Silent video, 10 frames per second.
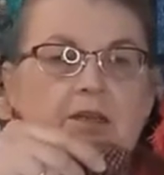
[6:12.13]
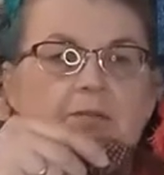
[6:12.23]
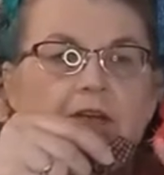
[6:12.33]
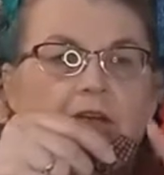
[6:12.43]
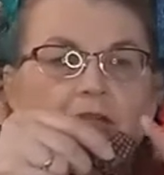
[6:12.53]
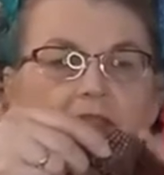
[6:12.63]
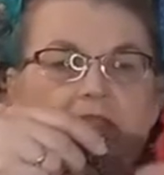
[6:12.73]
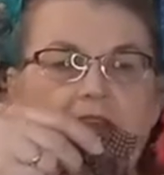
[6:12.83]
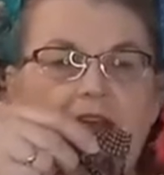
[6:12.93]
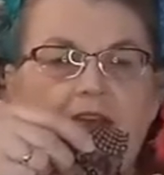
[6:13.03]
where it goes
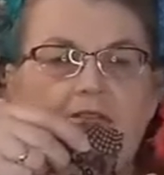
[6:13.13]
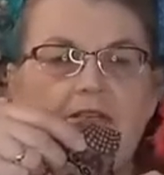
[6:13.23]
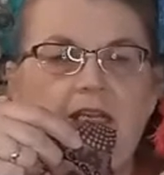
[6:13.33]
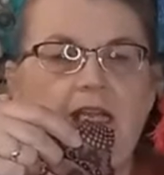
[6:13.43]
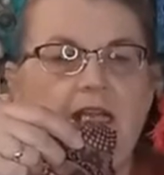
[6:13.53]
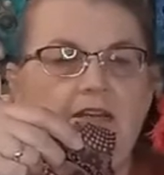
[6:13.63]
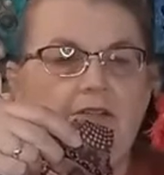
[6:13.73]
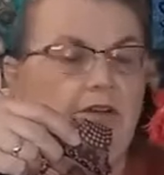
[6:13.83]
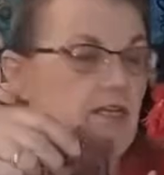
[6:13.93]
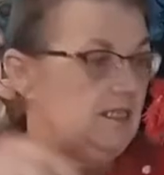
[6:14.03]
down and
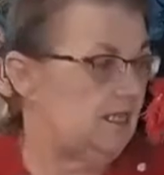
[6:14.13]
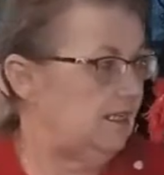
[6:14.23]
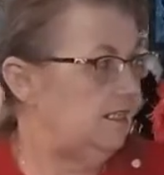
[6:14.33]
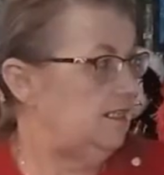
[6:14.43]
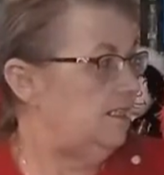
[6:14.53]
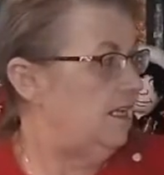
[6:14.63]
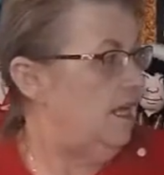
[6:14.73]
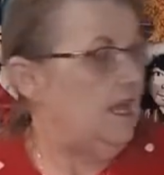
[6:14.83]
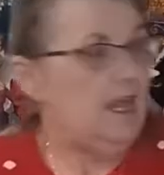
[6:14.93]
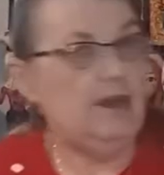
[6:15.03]
across like this.
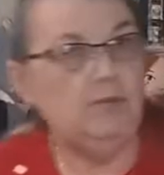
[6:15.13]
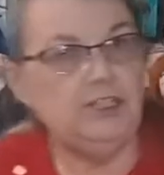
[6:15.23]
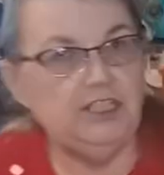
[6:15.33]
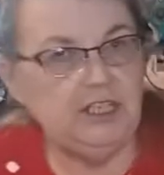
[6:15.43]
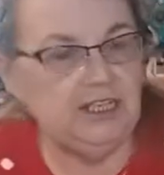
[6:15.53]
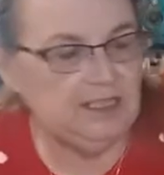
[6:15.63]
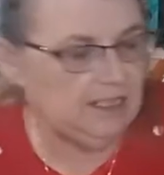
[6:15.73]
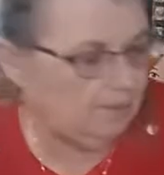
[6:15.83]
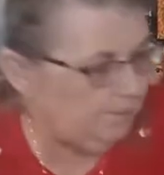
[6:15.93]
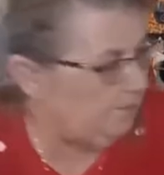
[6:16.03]
And what you end
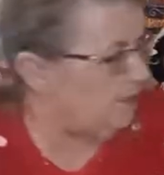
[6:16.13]
up